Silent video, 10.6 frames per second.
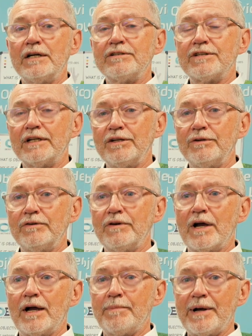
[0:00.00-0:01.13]
tell you
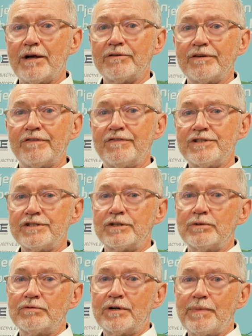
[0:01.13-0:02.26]
about the
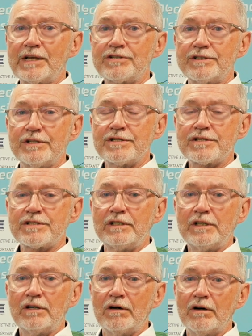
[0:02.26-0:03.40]
physical robustness
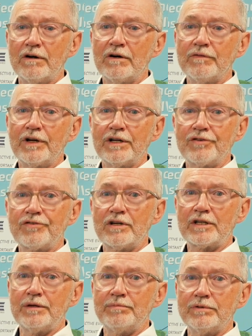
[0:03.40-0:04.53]
of a
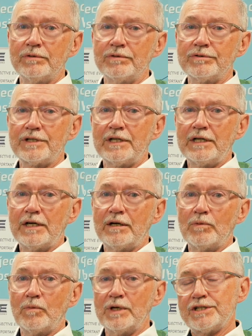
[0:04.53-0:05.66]
circuit board,
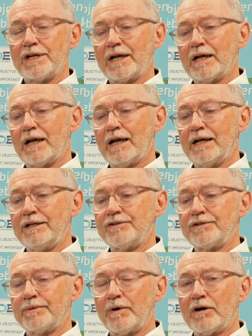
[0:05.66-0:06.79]
and
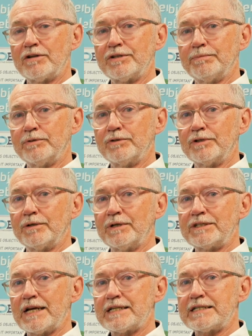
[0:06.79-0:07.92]
the part of the board that we're
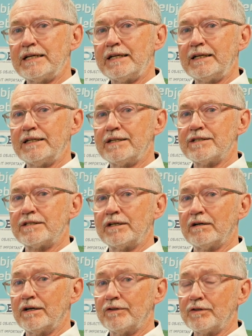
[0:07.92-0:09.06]
testing is
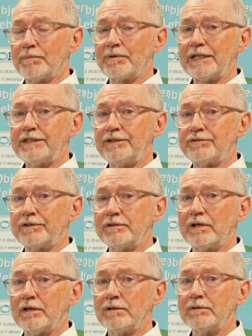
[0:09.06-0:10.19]
either the plated through
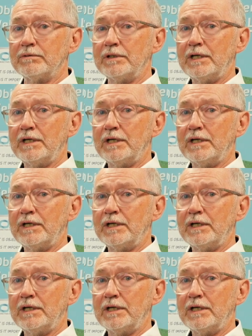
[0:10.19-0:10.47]
hole,